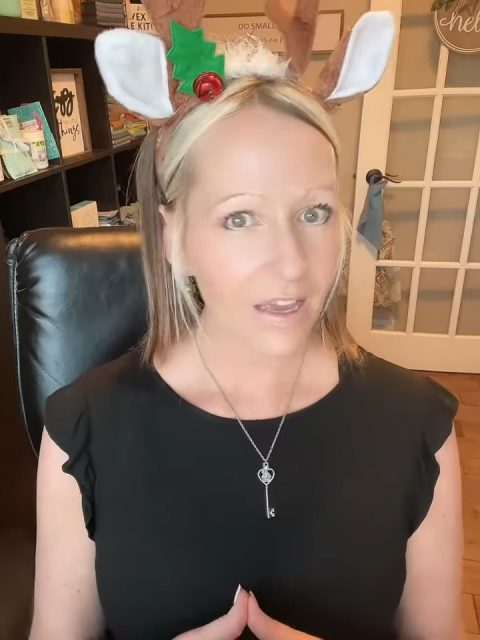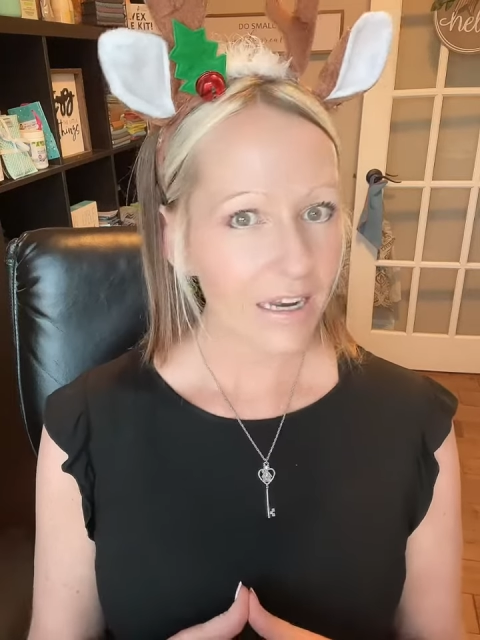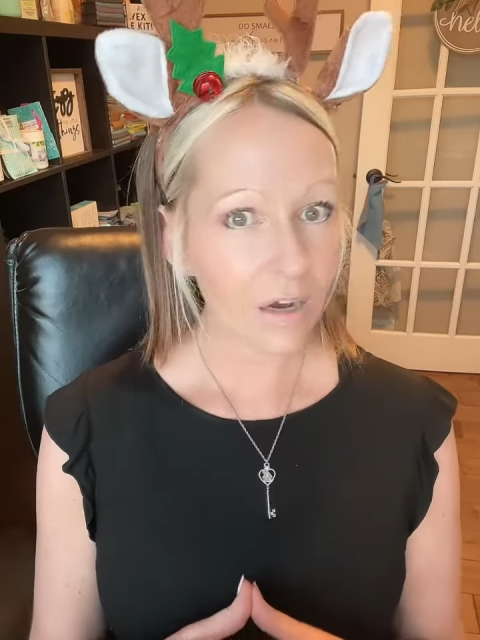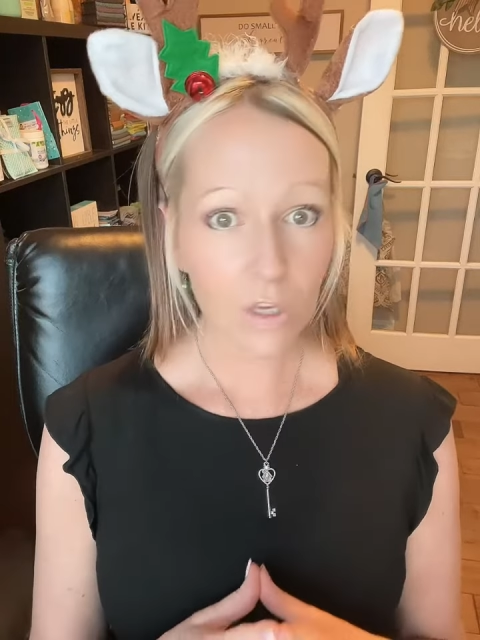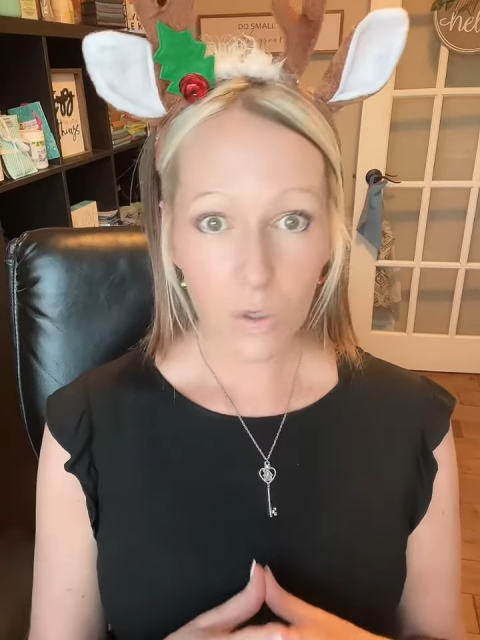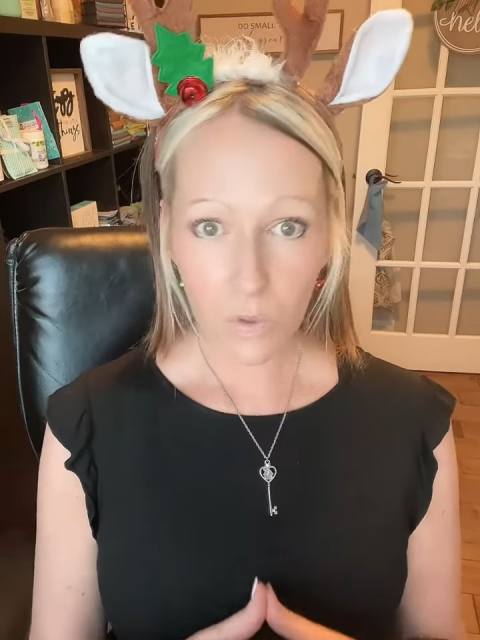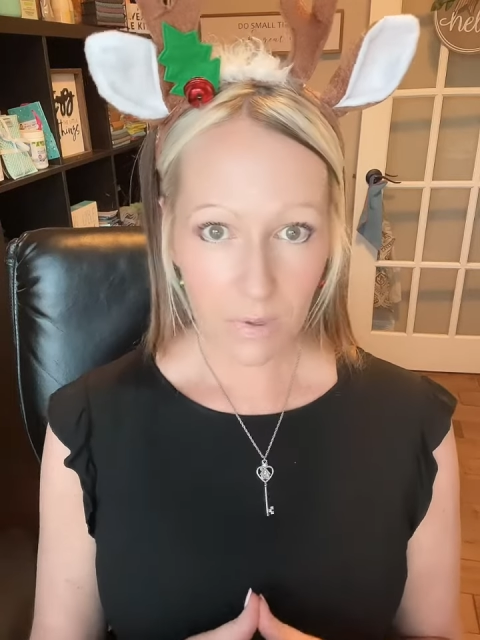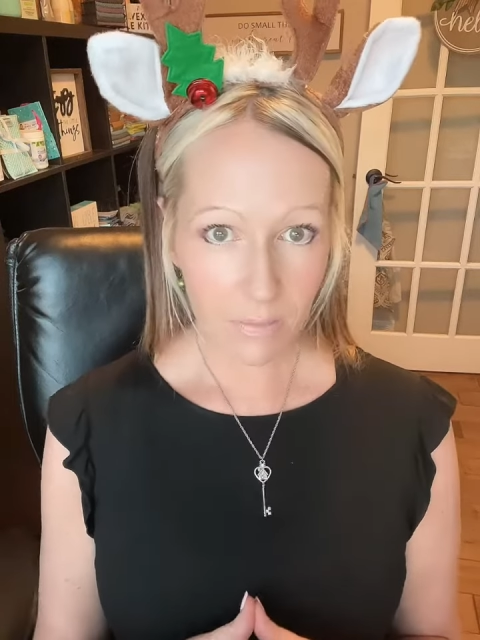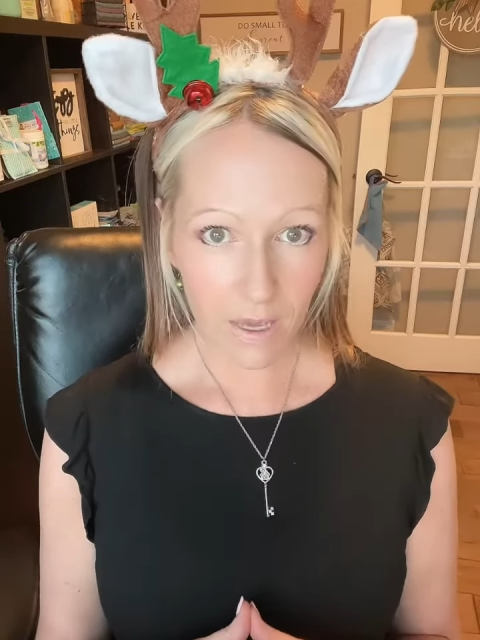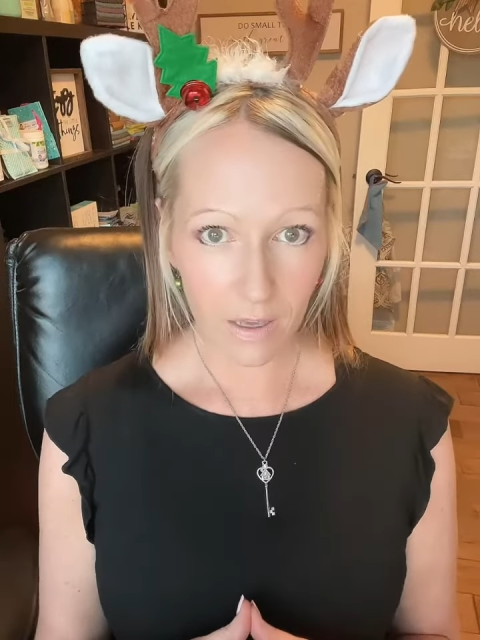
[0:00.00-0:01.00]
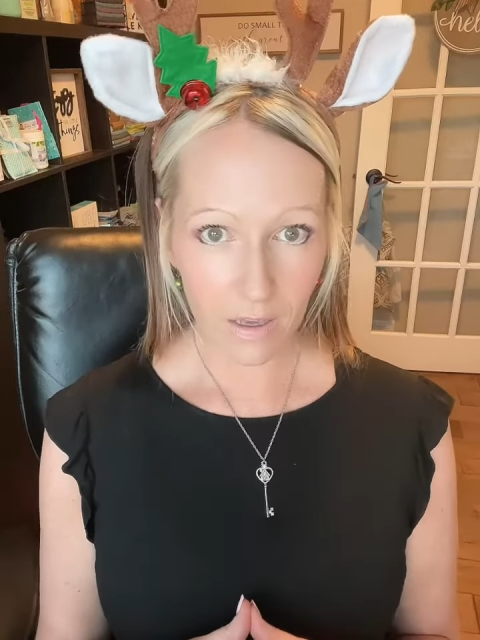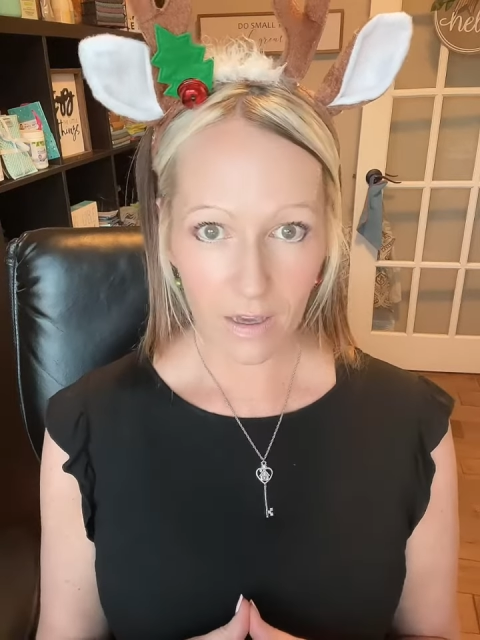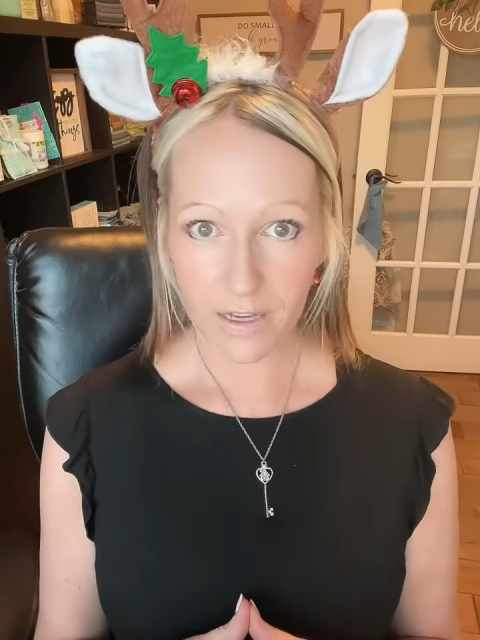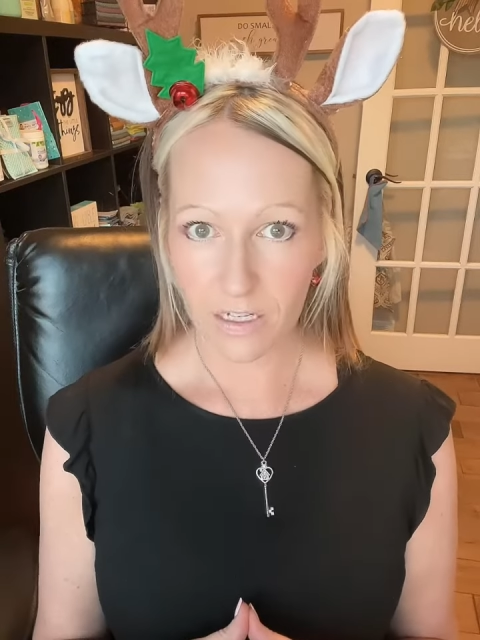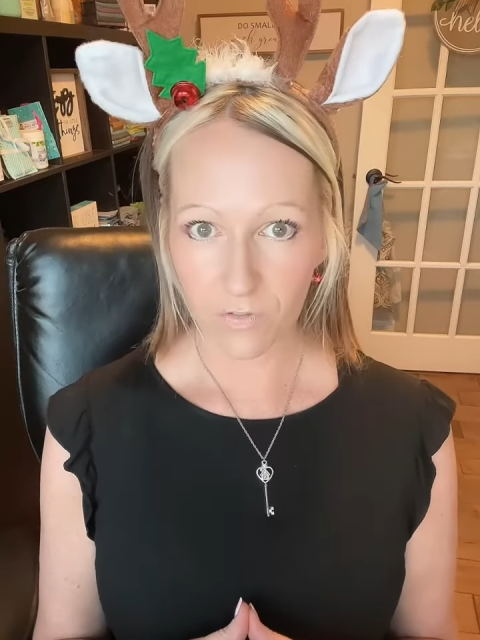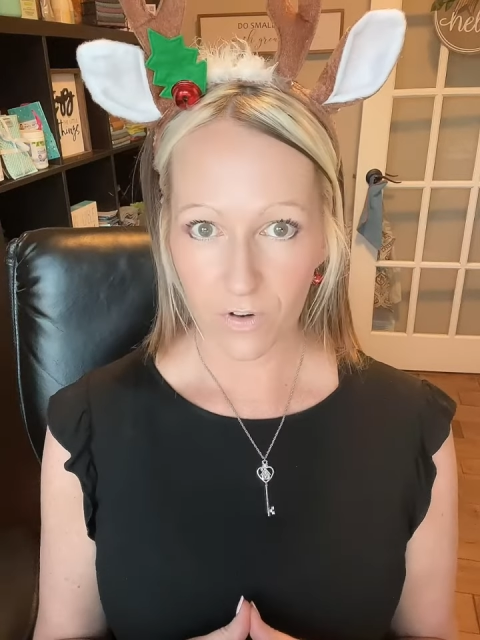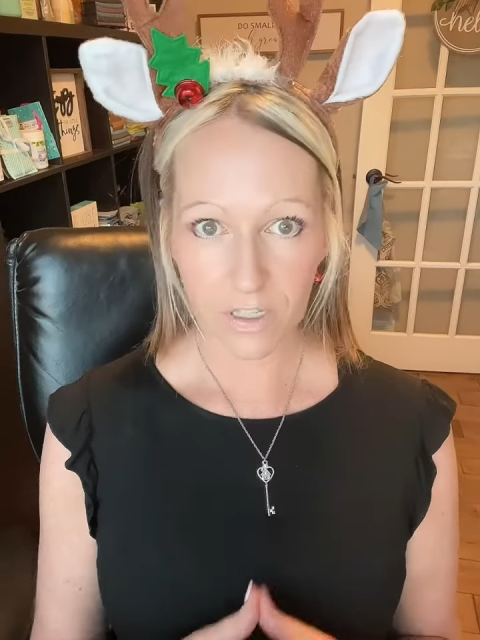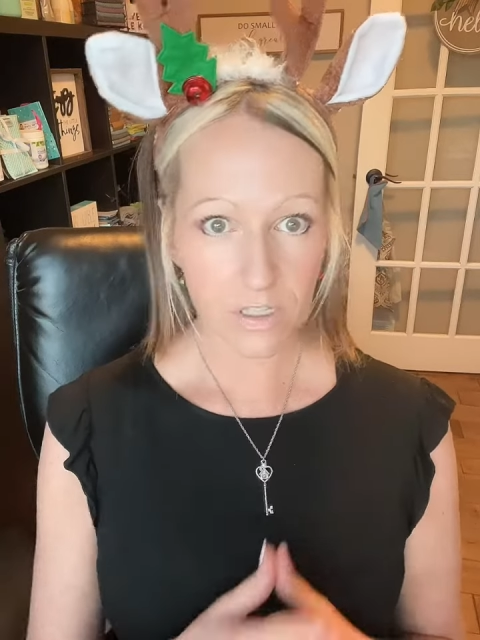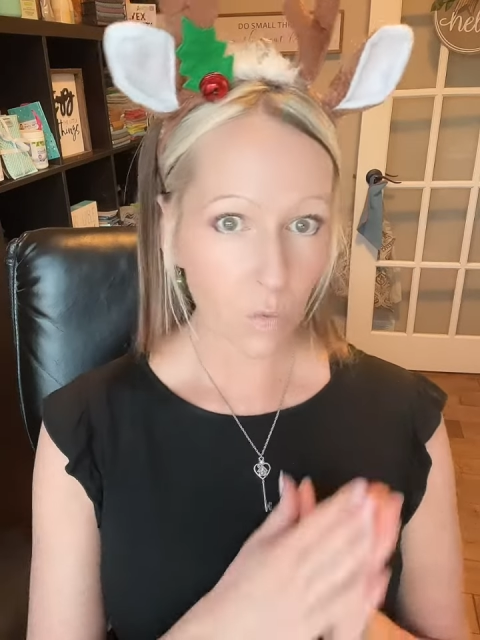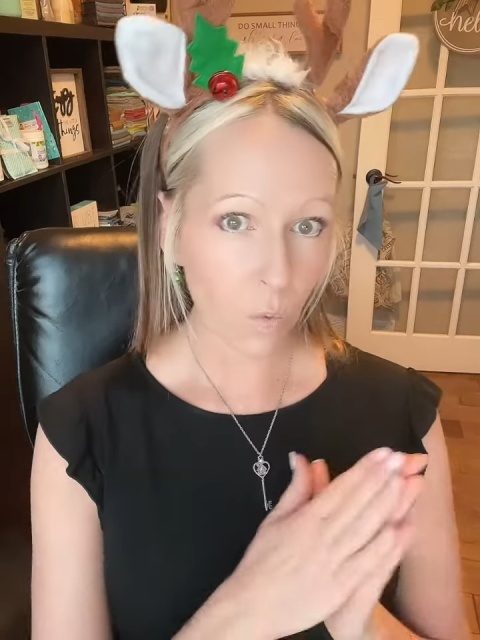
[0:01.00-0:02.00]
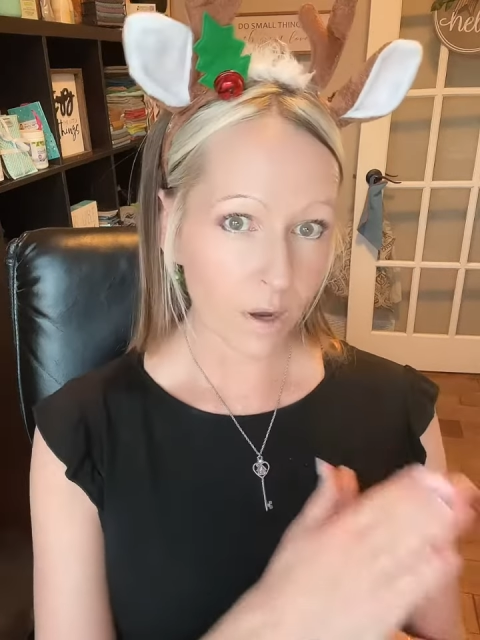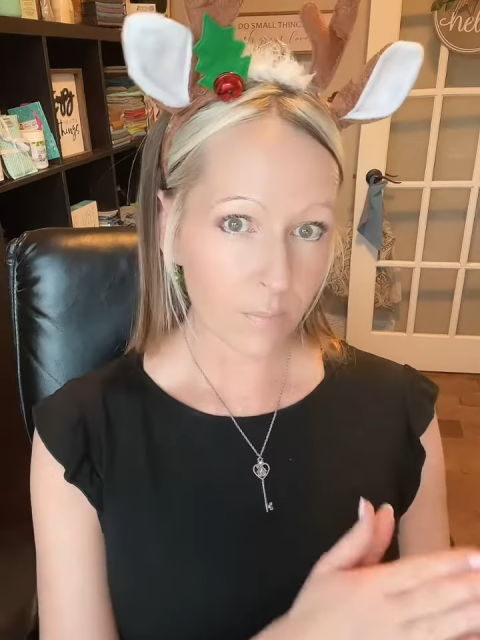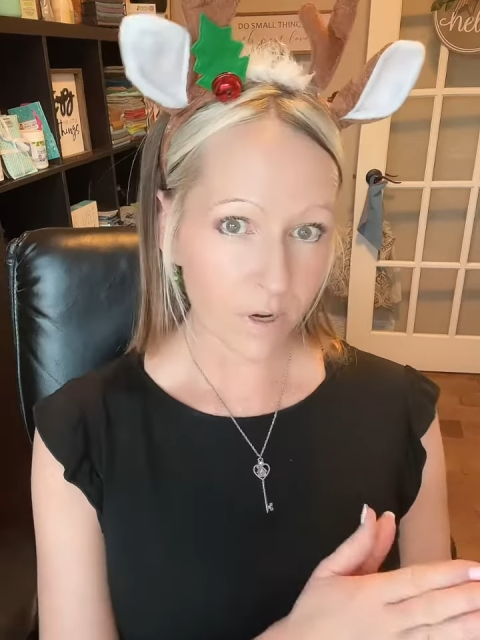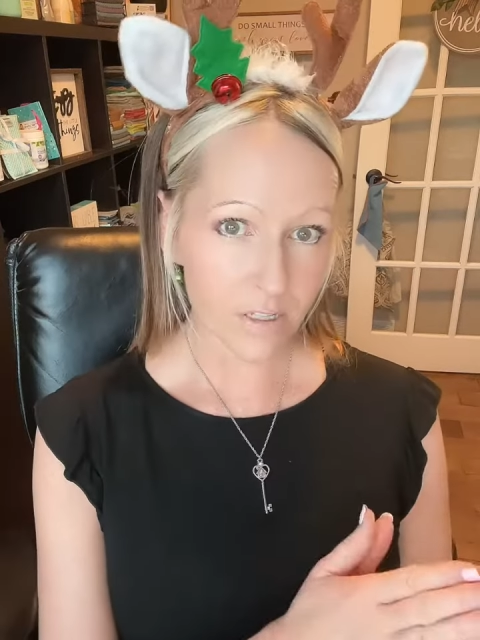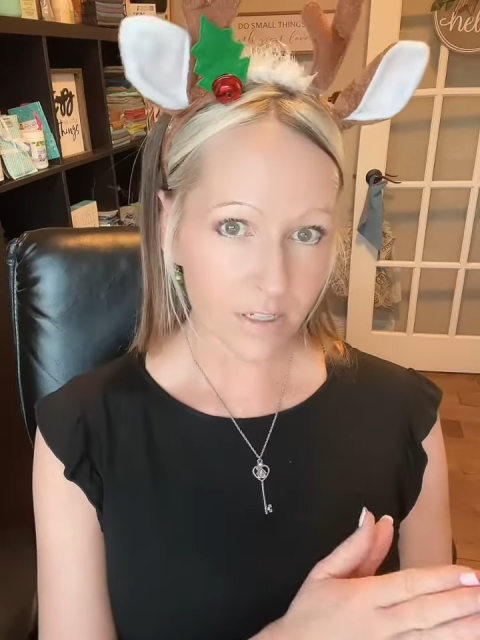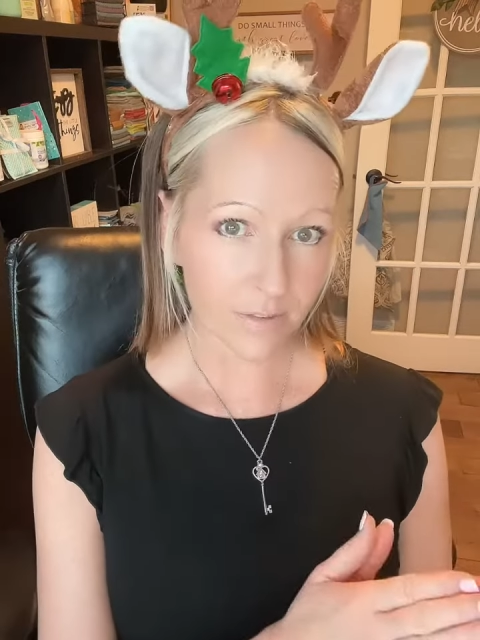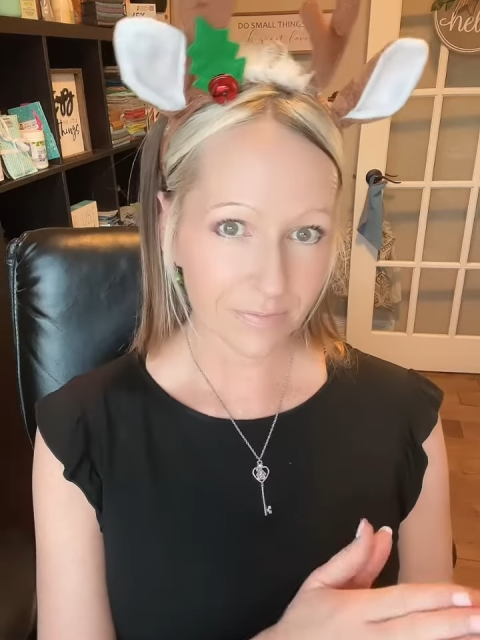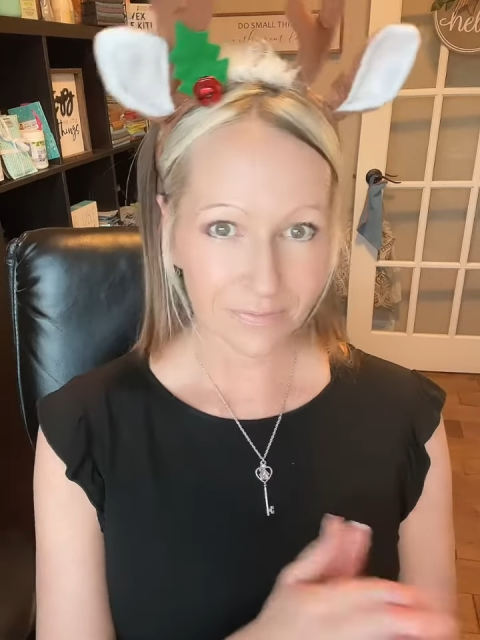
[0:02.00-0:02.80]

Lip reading: Now, you would be making a difference one person,